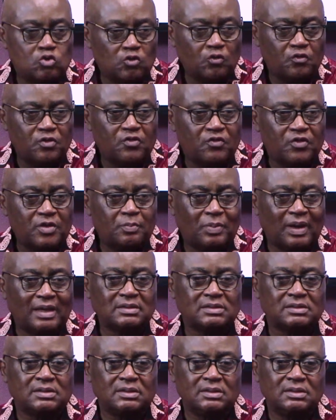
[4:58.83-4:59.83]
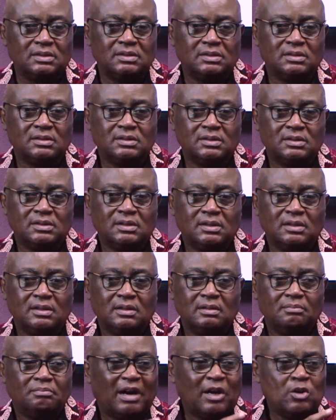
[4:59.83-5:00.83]
Fifi Banson,
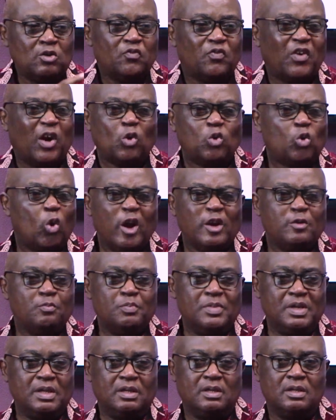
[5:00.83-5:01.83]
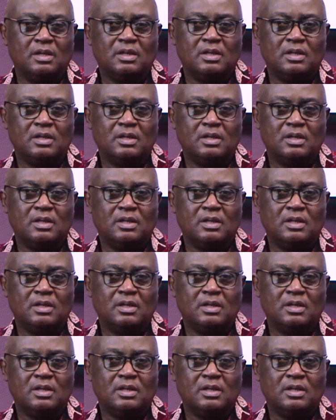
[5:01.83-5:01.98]
but you've annoyed me,